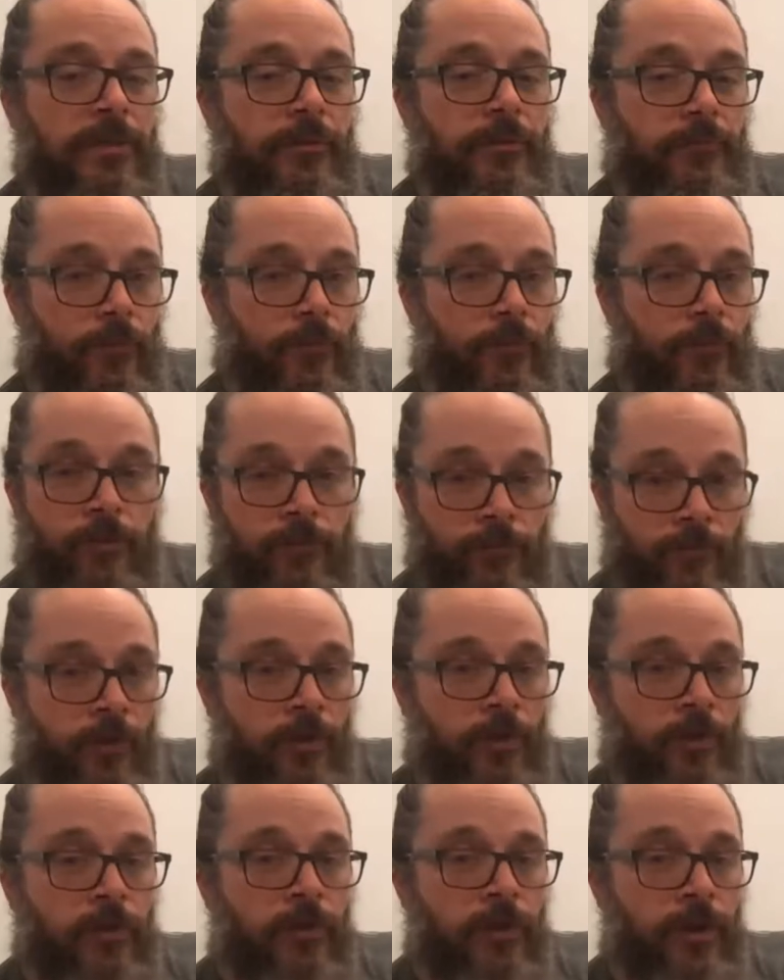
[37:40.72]

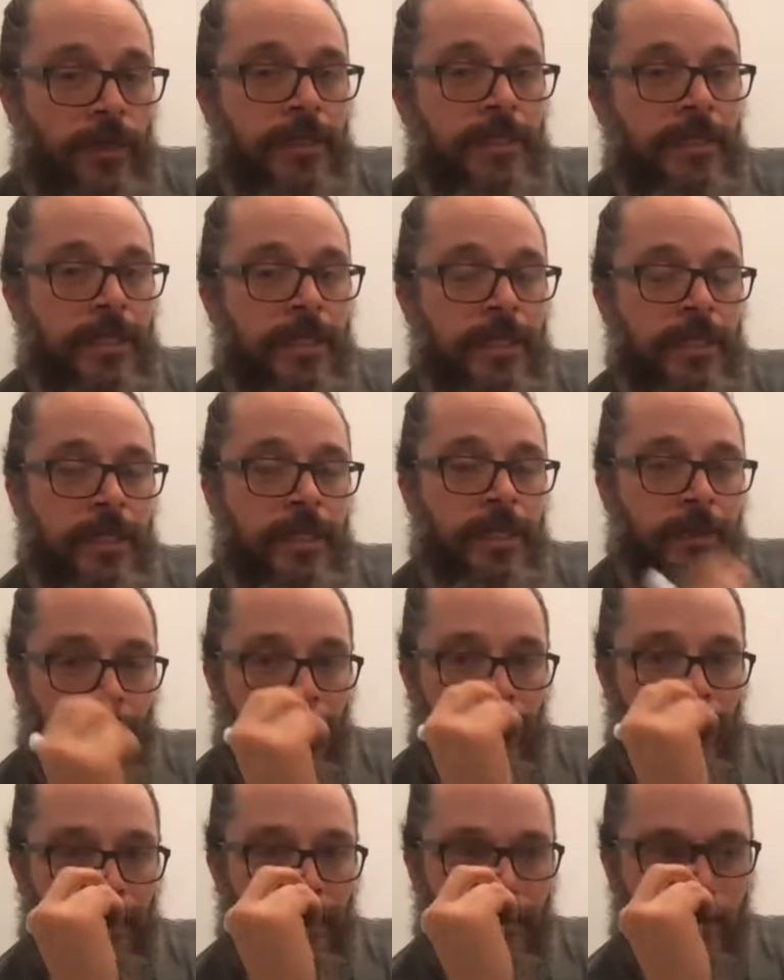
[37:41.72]
for Nordic skiing,
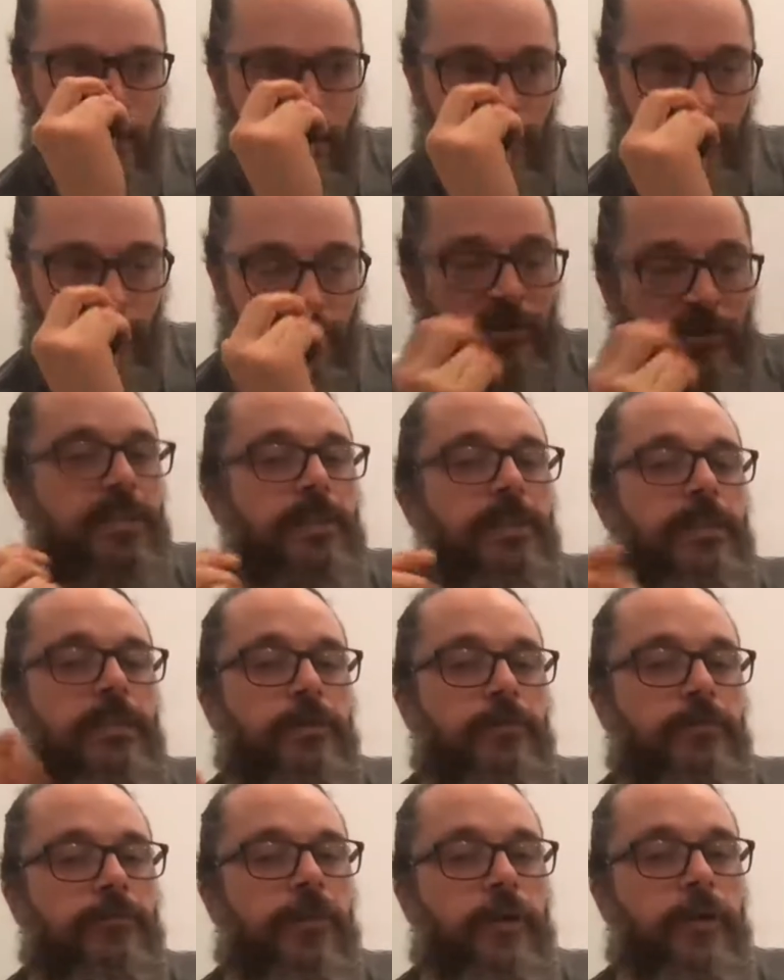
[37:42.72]
and they're just a
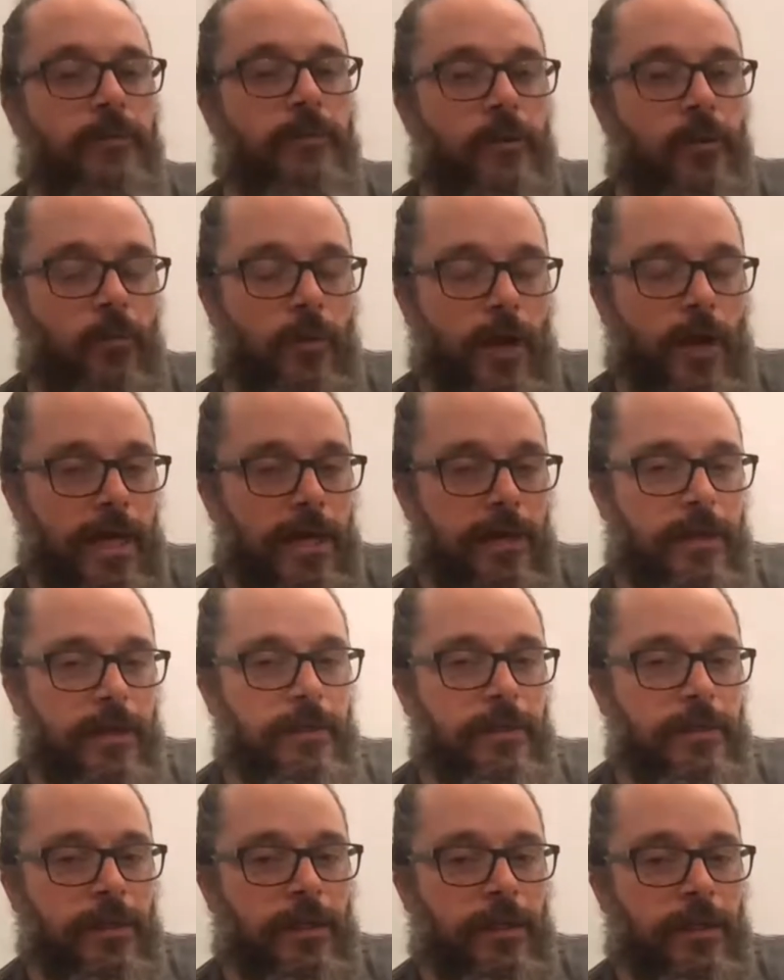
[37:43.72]
little farther away
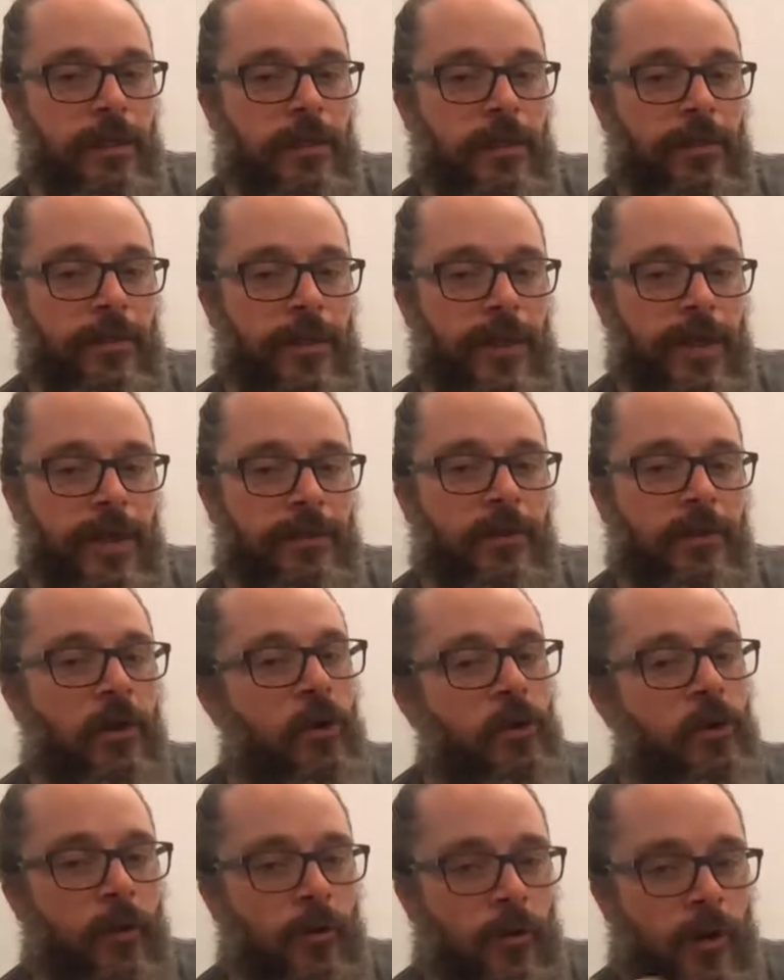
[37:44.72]
than
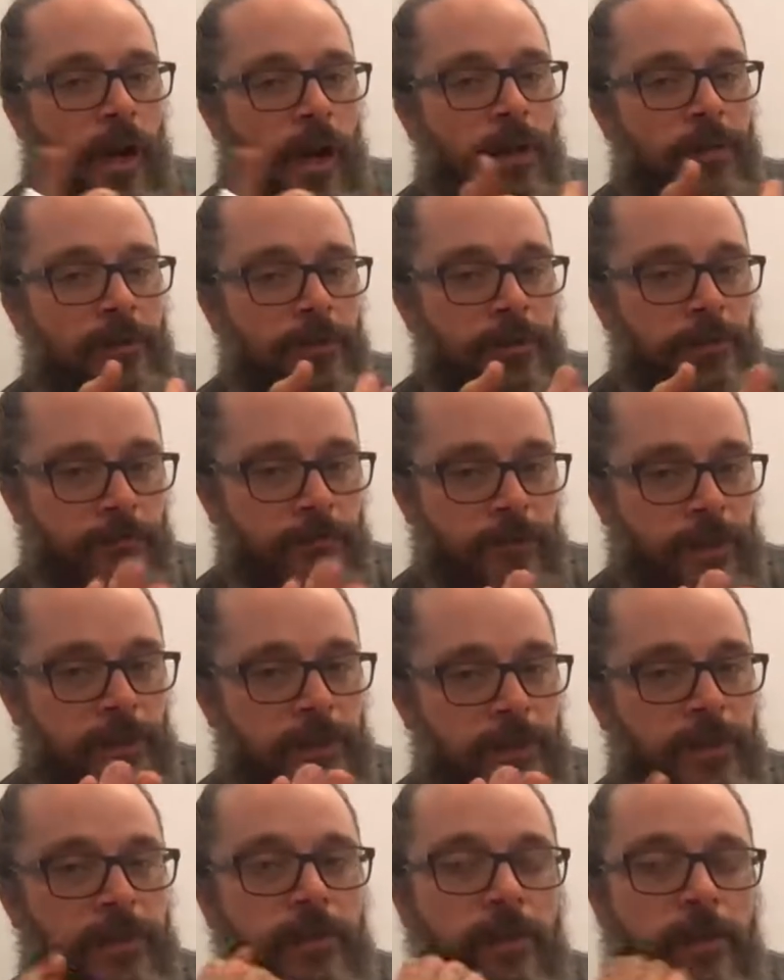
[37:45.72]
Como or Highland or
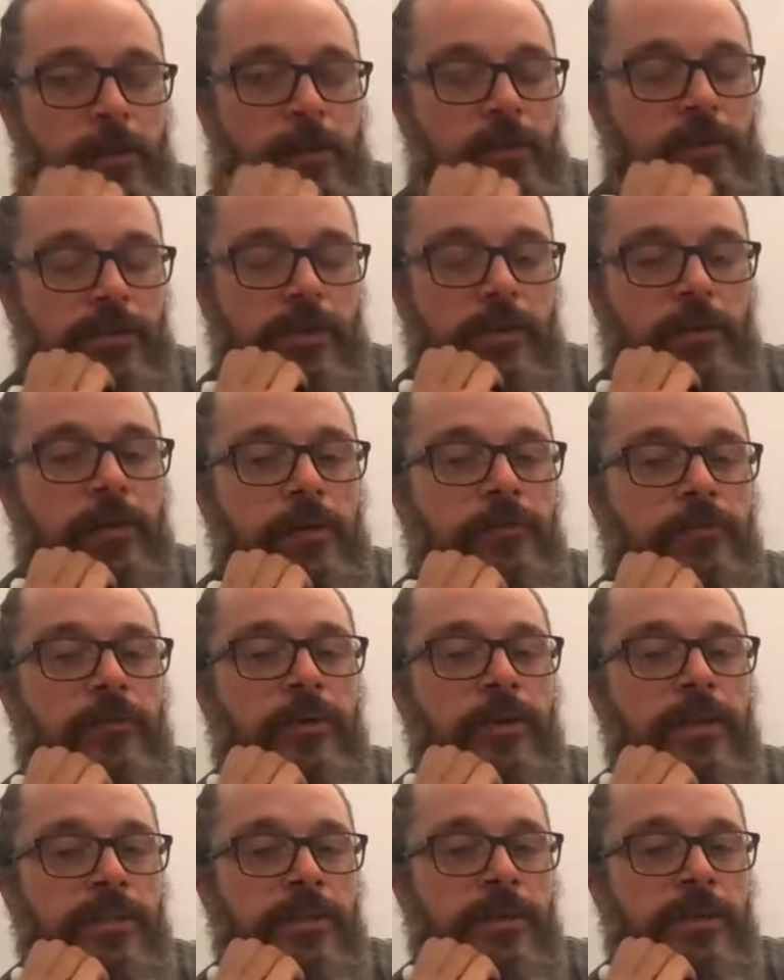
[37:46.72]
Phelan. So if
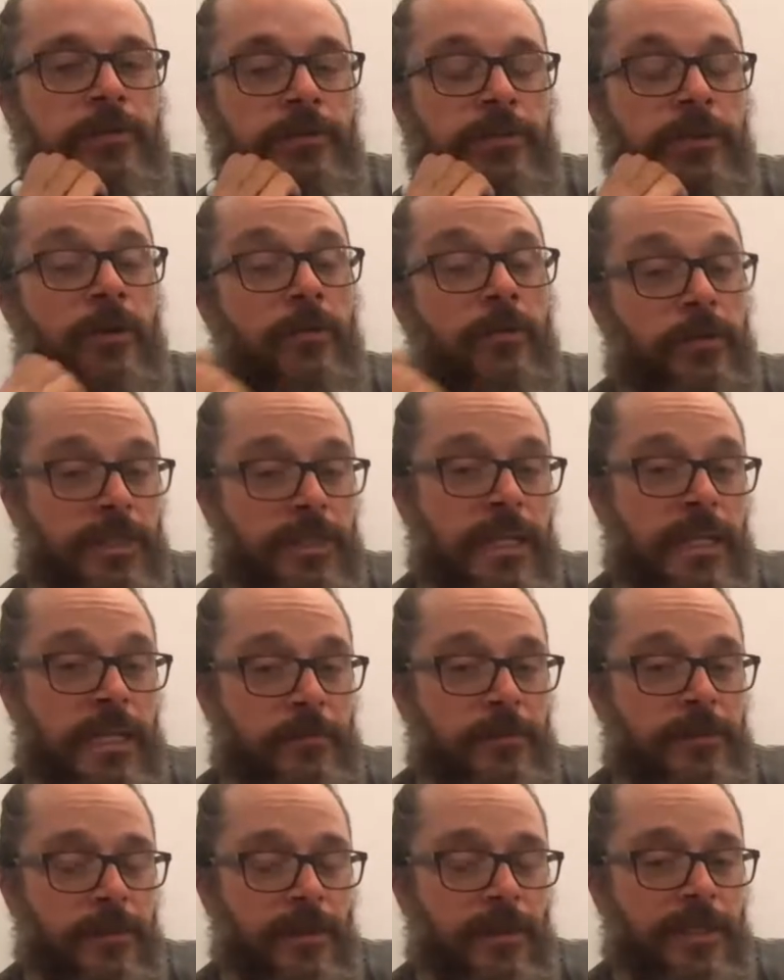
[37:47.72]
there is no snow, the team
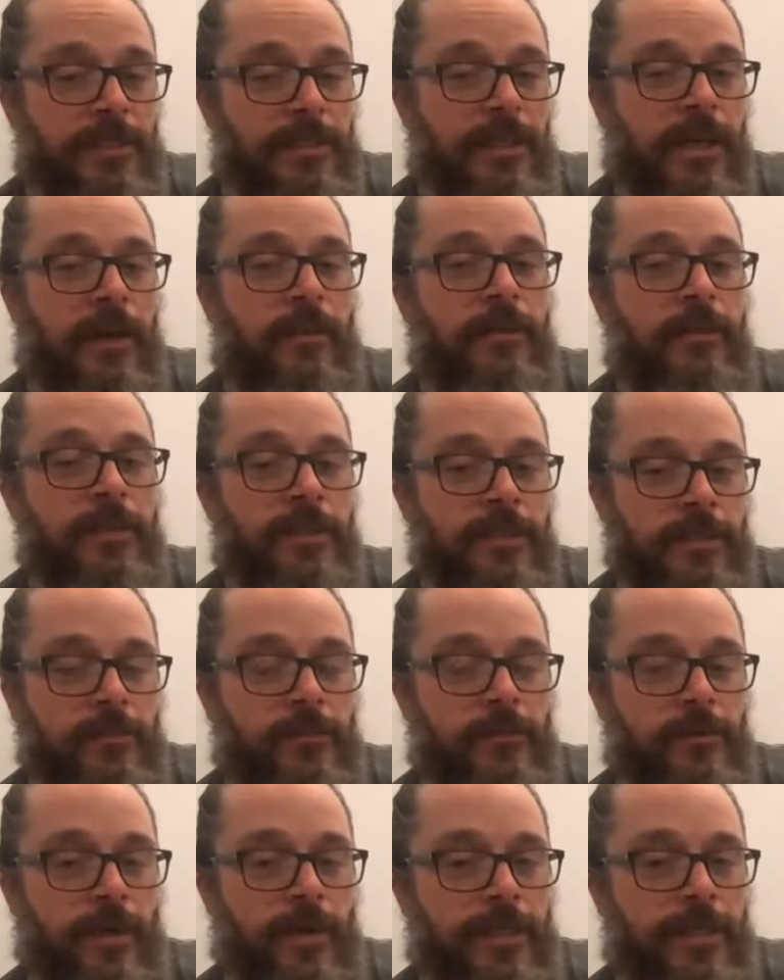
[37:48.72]
still gets together, they still
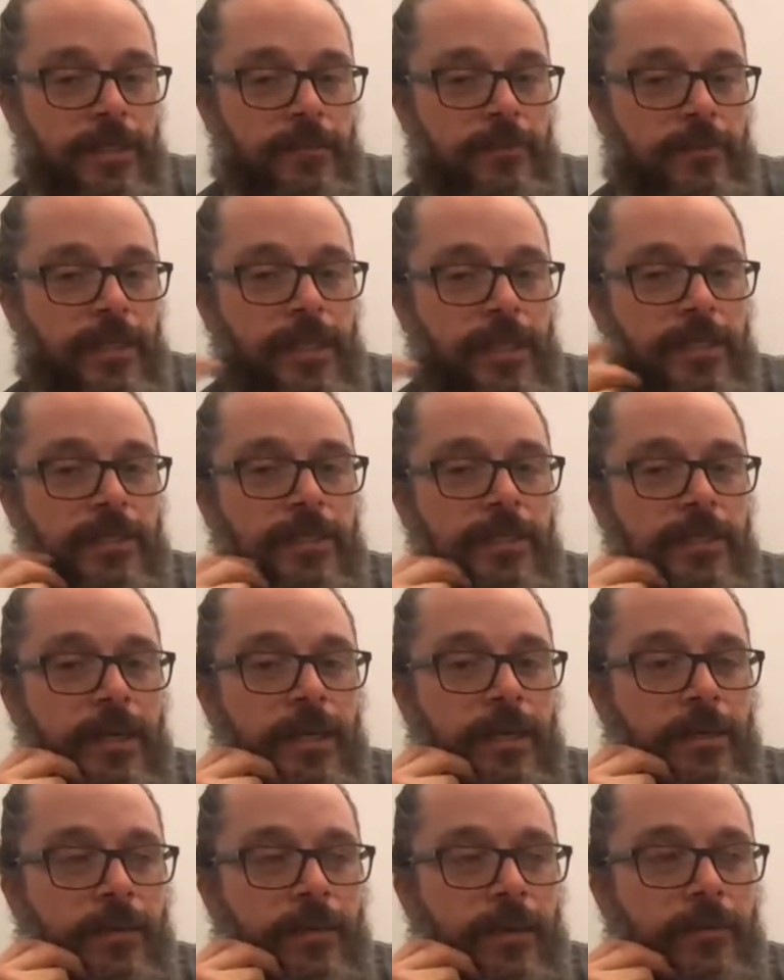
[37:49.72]
do activities.
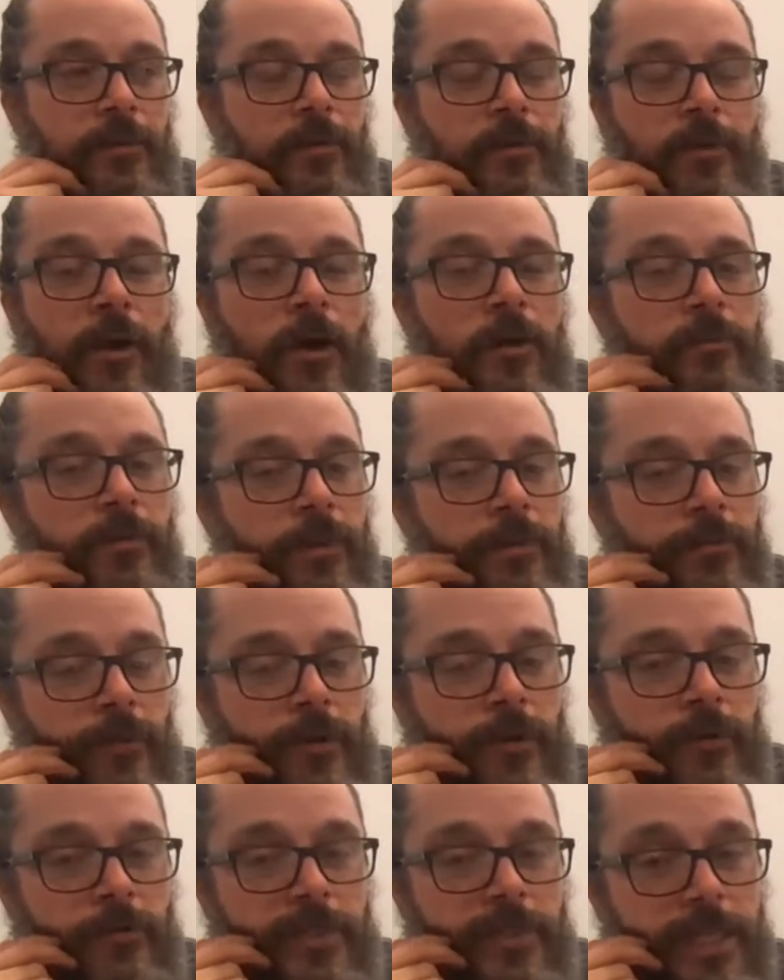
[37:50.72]
They don't often
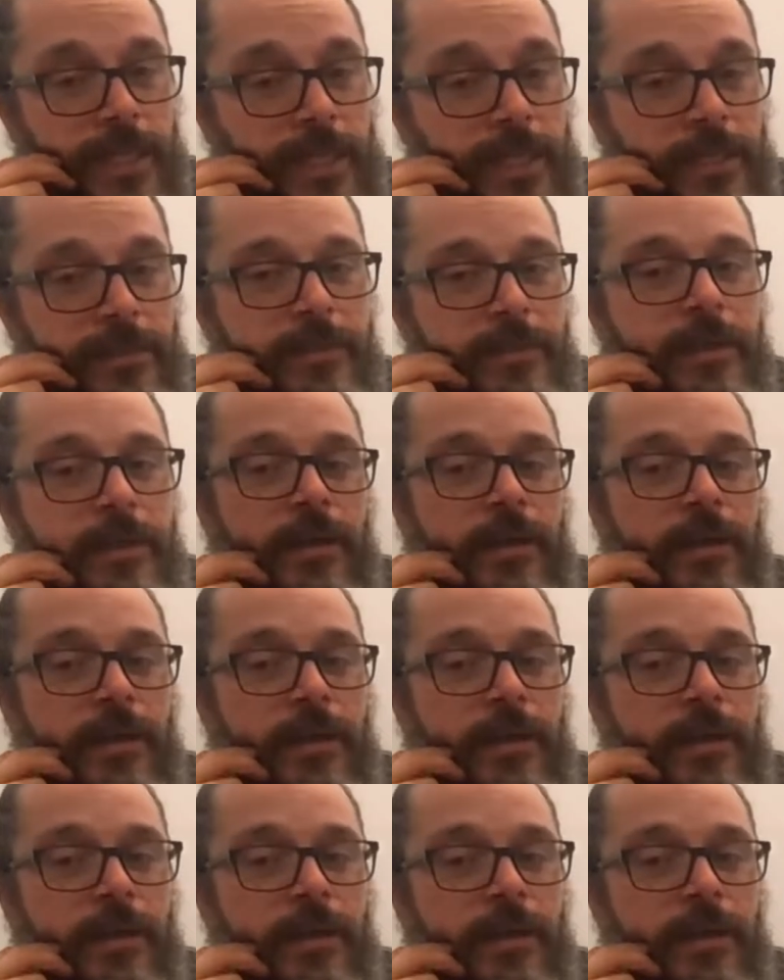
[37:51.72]
involve skis,